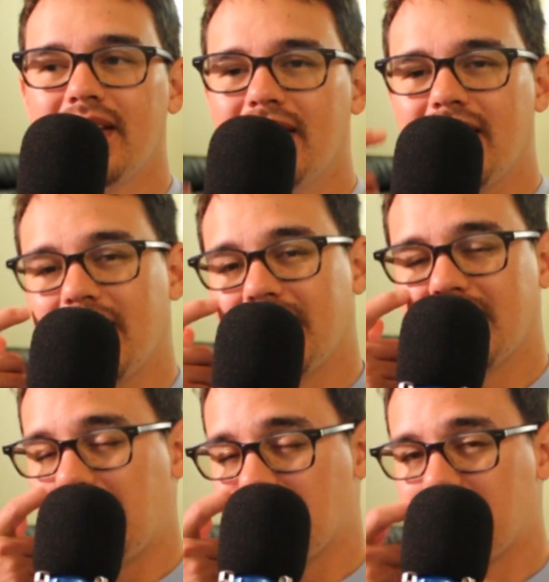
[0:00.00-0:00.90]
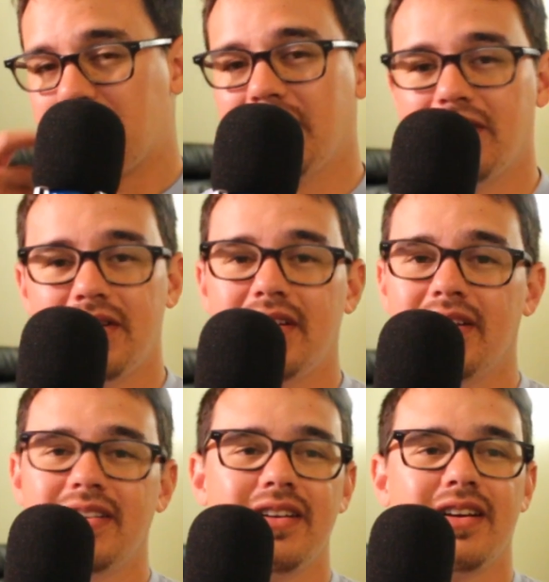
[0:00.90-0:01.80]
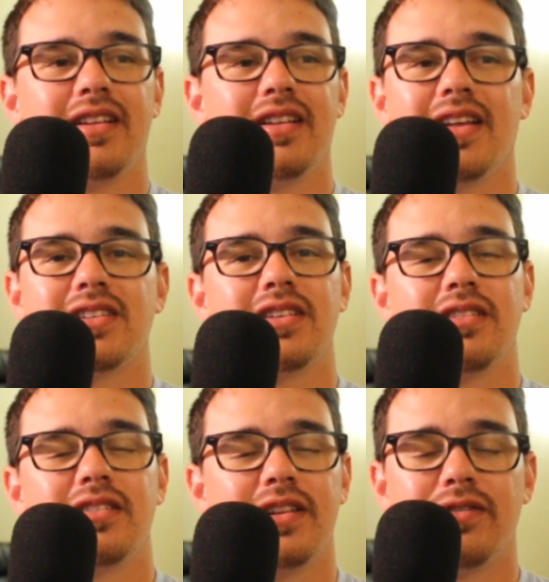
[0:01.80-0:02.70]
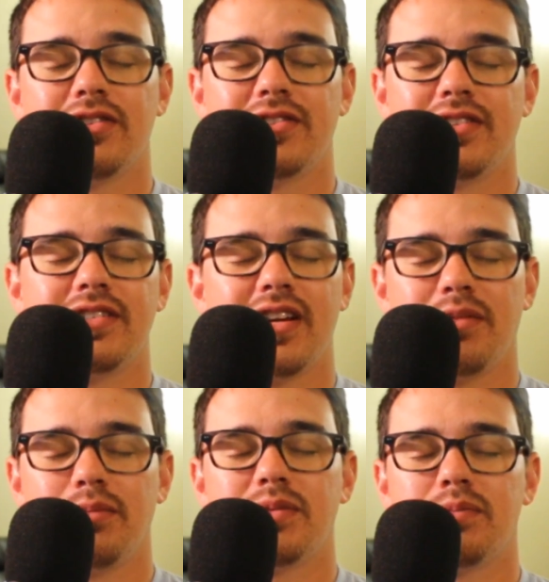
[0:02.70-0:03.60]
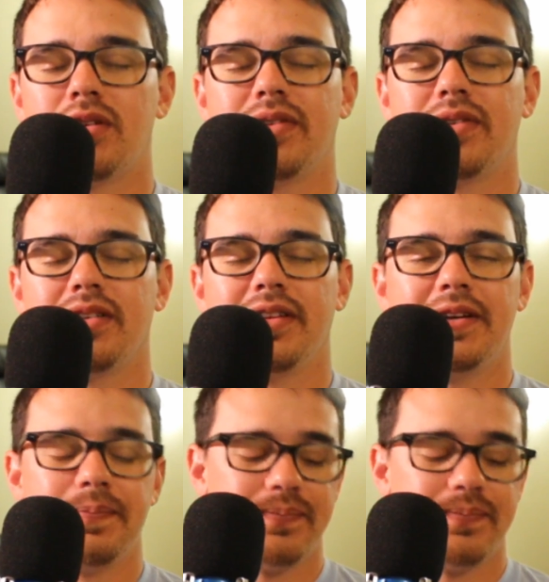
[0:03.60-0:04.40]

I thought that was pretty good. Uh, Alexa delivers these segments perfectly.